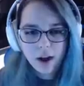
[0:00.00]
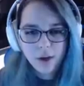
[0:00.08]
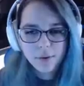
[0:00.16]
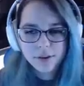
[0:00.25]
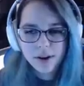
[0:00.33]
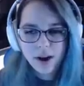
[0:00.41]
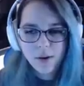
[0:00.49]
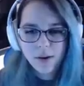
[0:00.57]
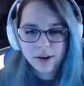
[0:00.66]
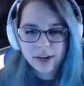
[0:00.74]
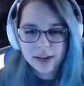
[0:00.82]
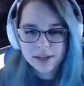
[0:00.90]
Oh in their car. No.
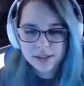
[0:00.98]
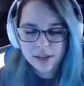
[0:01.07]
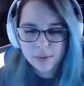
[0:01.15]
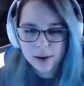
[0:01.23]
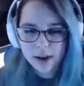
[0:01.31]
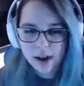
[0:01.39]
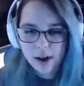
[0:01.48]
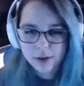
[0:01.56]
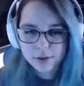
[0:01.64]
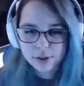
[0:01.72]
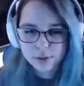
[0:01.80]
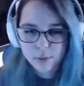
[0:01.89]
Okay, just get ready.
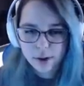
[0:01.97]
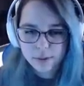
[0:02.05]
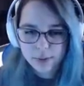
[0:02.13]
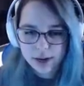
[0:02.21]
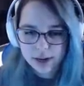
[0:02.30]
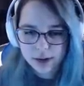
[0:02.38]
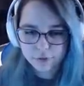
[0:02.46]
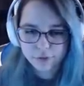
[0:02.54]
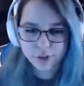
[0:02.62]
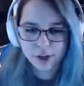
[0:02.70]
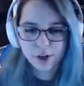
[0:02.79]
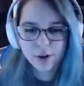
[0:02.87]
I'll just wait right here
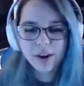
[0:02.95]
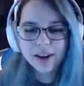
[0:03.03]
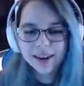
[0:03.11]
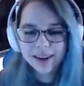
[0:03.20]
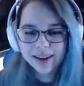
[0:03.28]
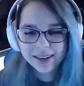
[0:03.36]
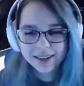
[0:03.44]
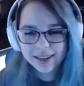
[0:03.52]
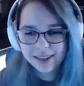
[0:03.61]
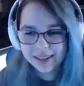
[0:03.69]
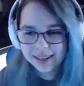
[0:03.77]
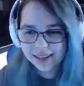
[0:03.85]
for you. Someone just.
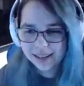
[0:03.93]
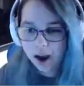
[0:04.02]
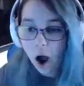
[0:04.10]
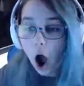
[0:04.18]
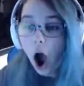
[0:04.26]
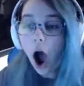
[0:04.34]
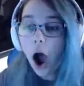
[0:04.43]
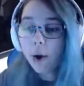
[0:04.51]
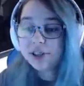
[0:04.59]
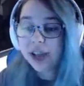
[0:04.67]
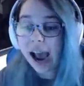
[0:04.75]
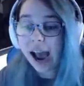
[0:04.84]
Oh no. Oh
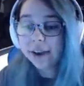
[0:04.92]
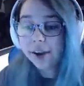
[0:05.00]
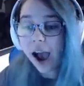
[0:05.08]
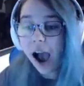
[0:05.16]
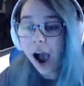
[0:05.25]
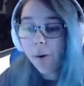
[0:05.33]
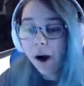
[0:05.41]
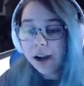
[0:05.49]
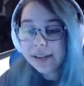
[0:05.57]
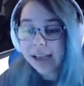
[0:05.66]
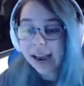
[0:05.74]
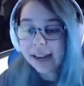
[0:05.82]
Chad, no.
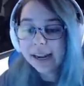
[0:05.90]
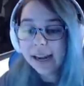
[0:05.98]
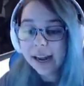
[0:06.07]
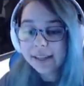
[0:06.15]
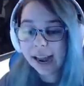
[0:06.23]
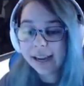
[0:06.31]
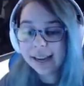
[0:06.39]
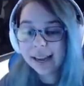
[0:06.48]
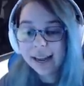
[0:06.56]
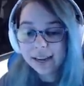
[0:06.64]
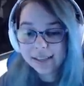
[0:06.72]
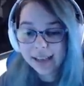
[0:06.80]
Get him. Get him.
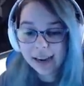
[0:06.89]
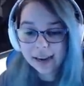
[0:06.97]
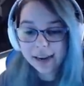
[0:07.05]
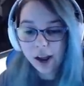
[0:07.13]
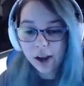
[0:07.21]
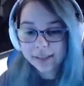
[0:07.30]
Get him.